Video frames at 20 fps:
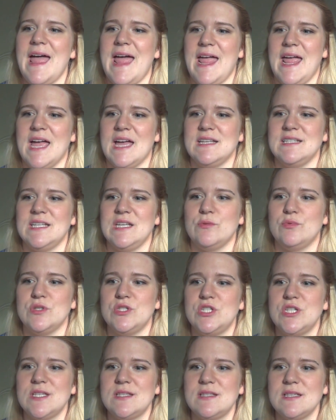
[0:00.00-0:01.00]
And it
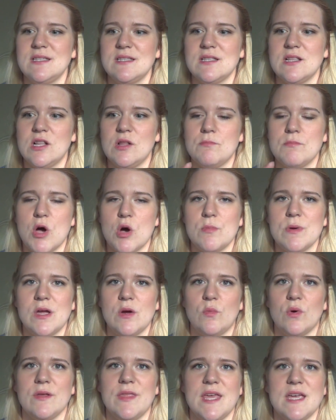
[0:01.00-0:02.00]
was just this little
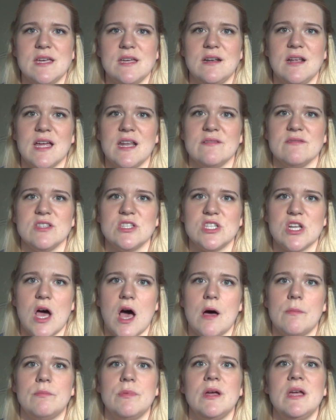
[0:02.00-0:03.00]
moment where they could kind of
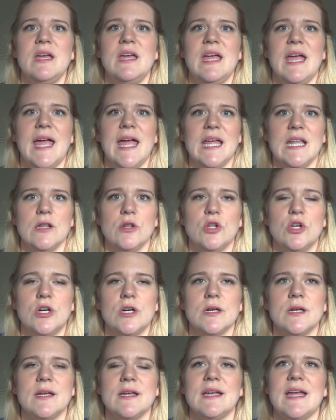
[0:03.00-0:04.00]
stop and
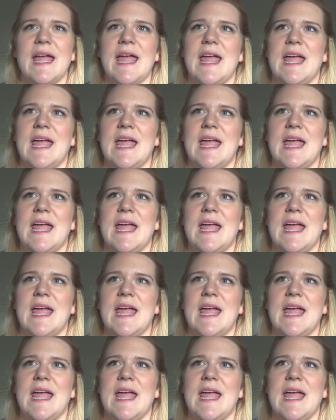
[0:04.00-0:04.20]
look,